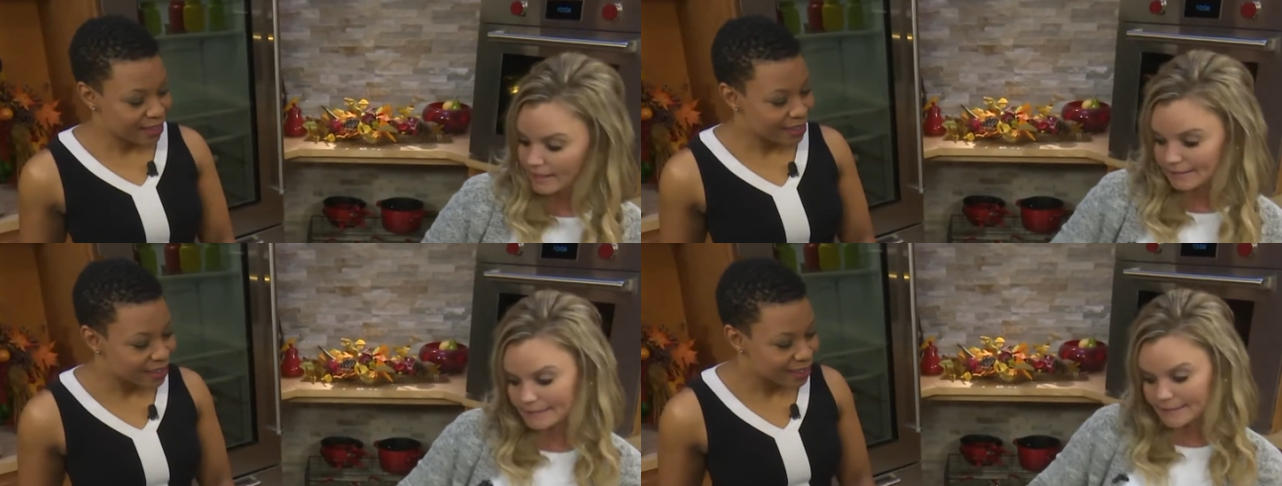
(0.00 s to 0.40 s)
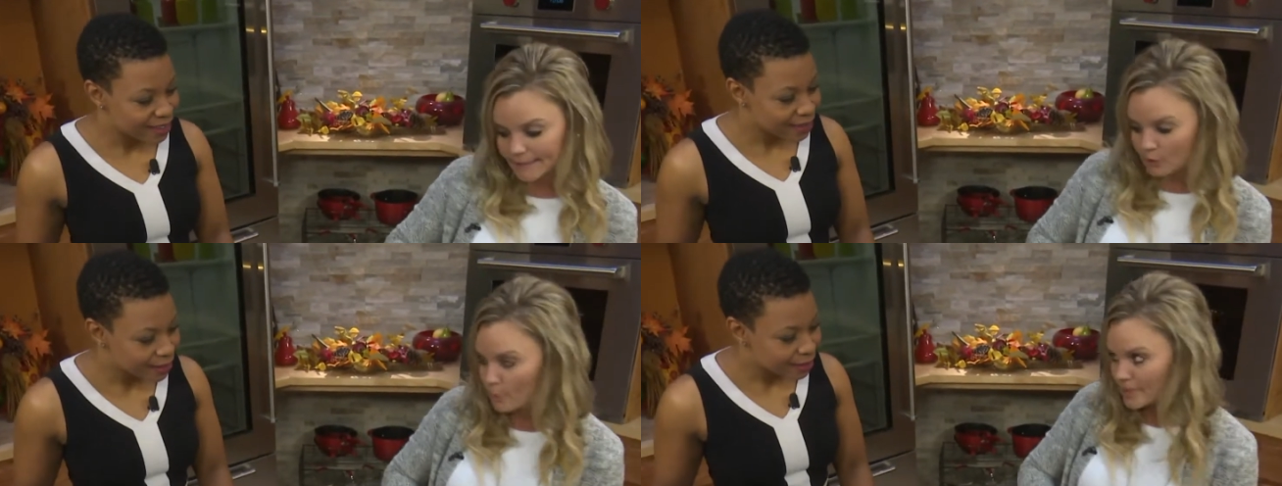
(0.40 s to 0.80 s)
Speaker 1: Little
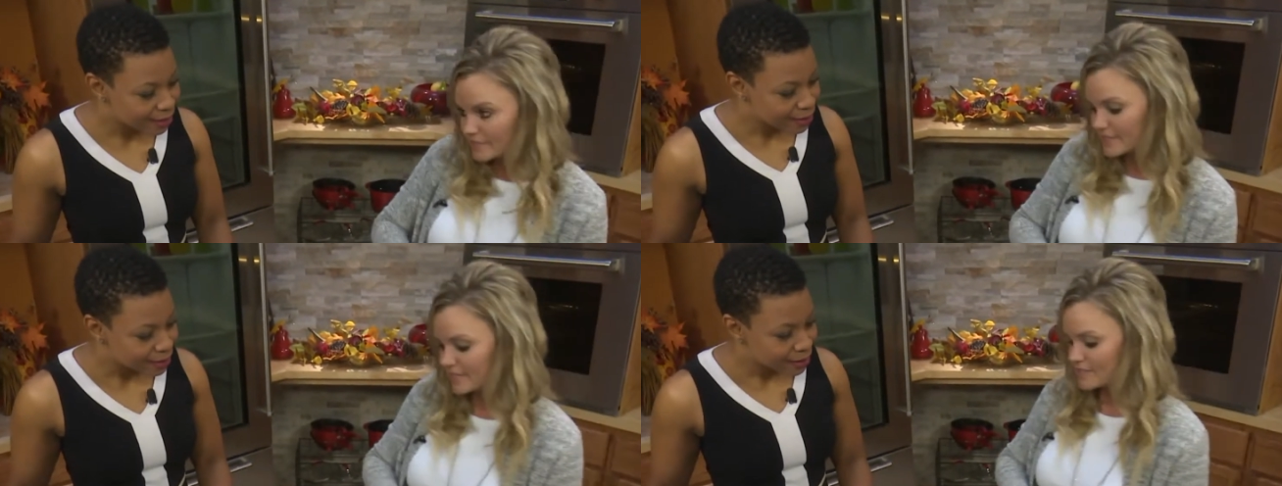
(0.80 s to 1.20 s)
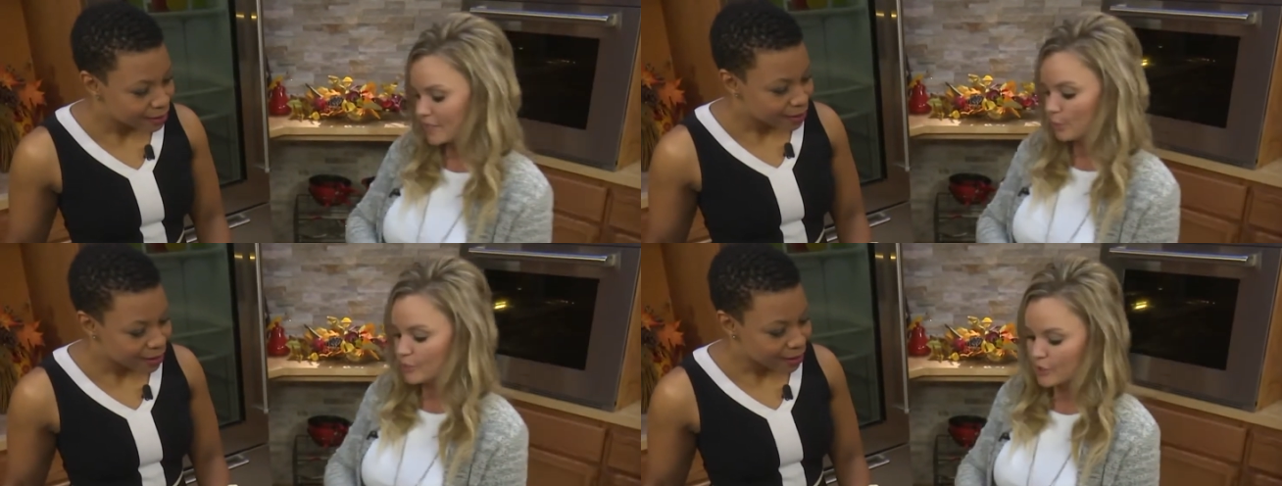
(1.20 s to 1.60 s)
bit of
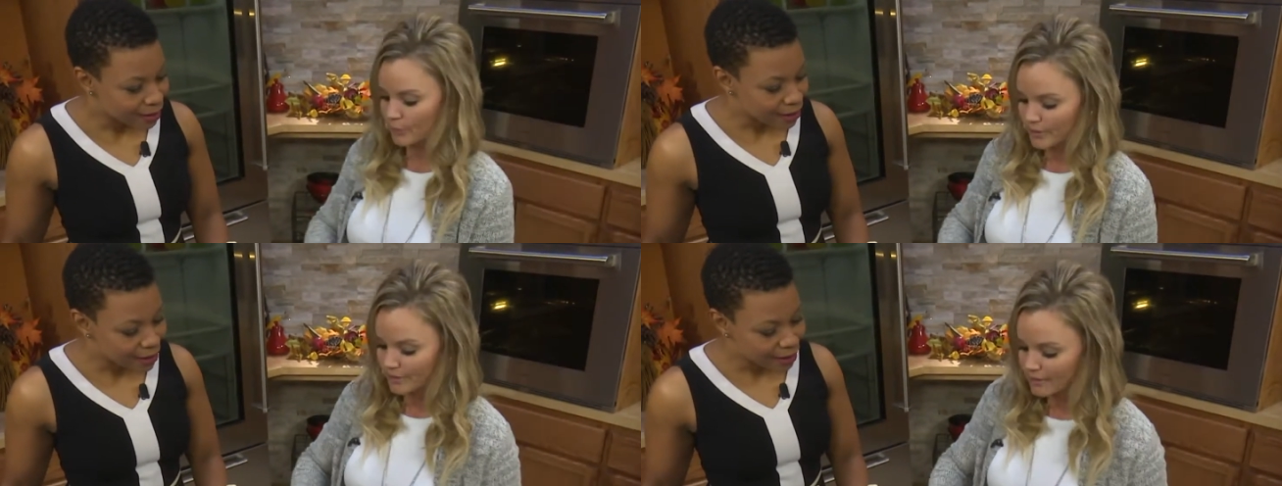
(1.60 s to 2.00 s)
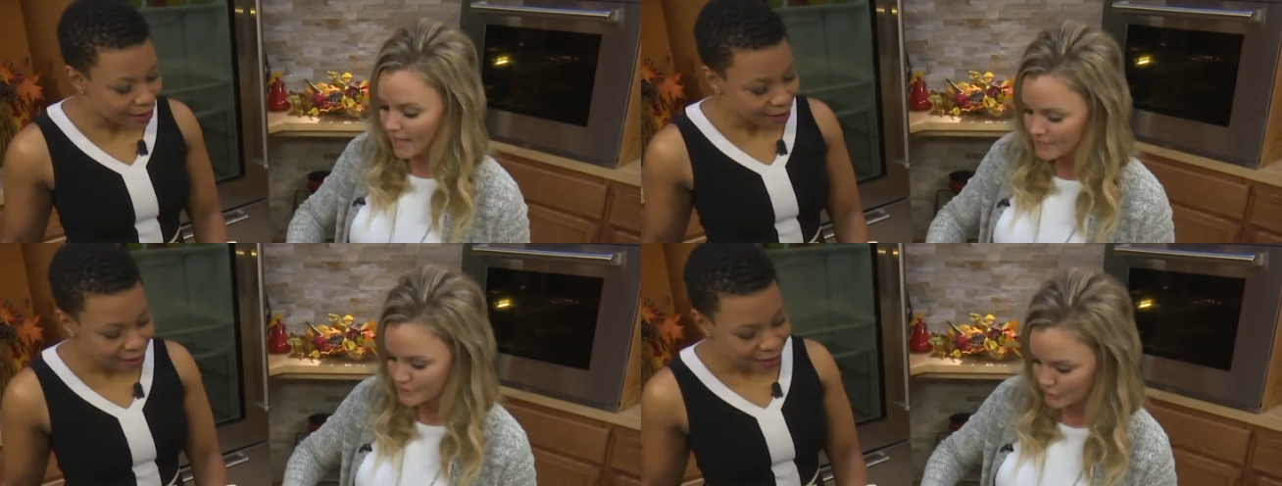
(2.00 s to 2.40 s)
seasoning. We don't uh -huh. need a uh-huh. lot.